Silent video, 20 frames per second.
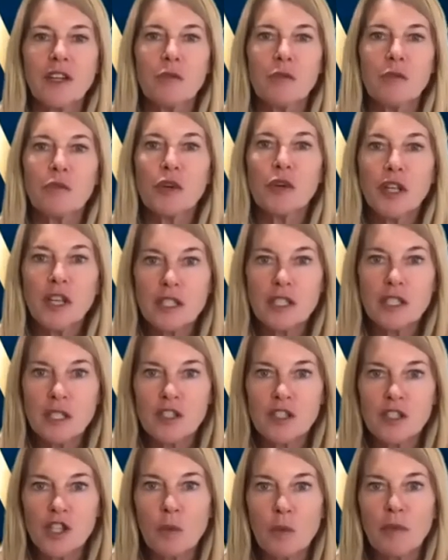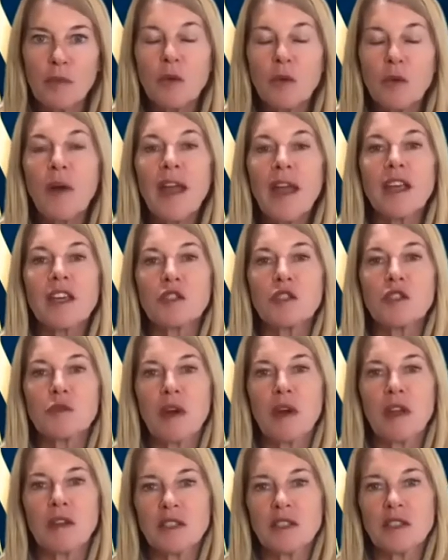brilliant in so many ways,
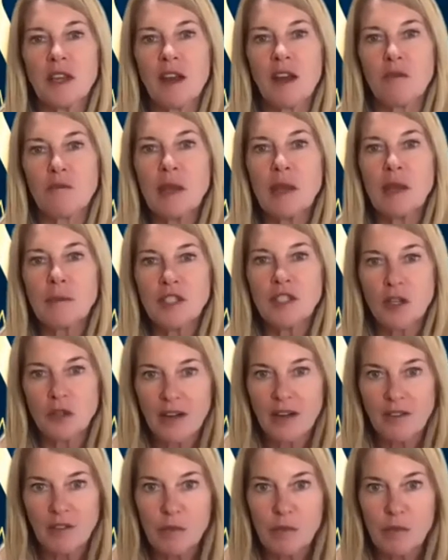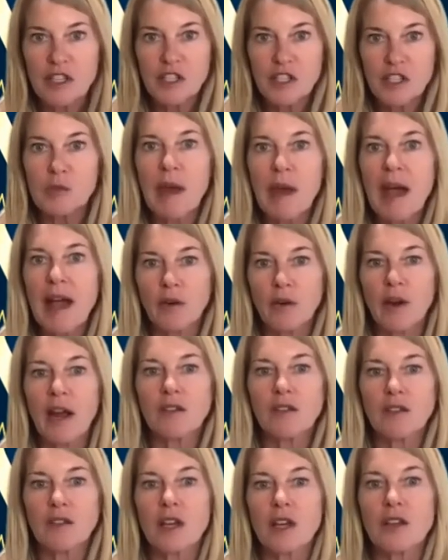but maybe don't have the business background
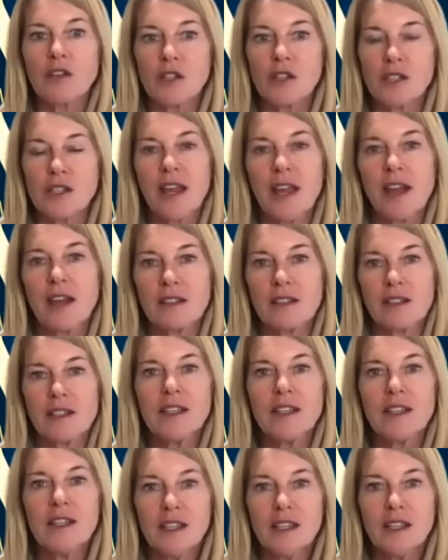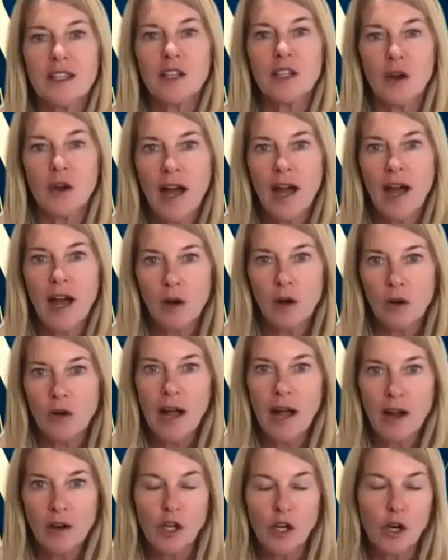to understand, how
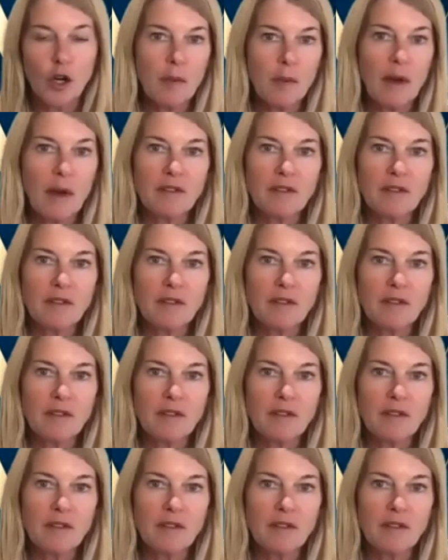to go about